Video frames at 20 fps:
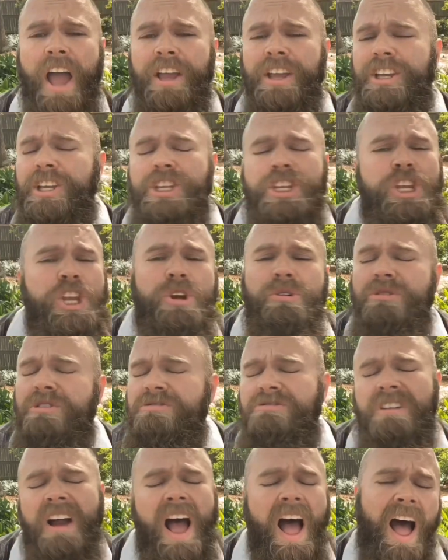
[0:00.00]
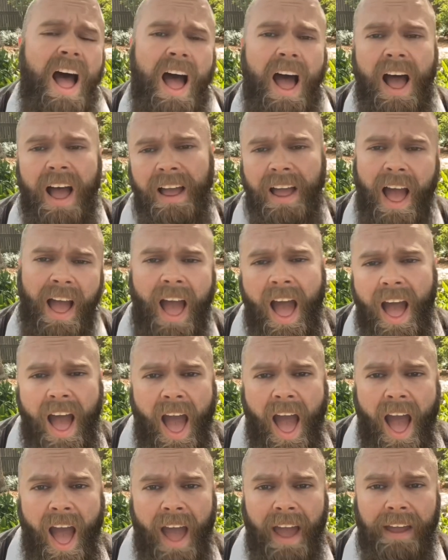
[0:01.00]
You
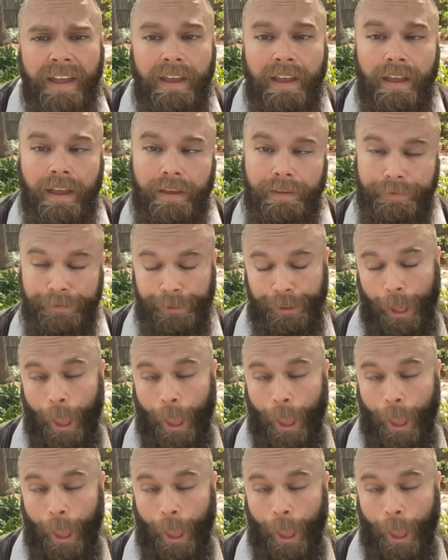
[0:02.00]
cry,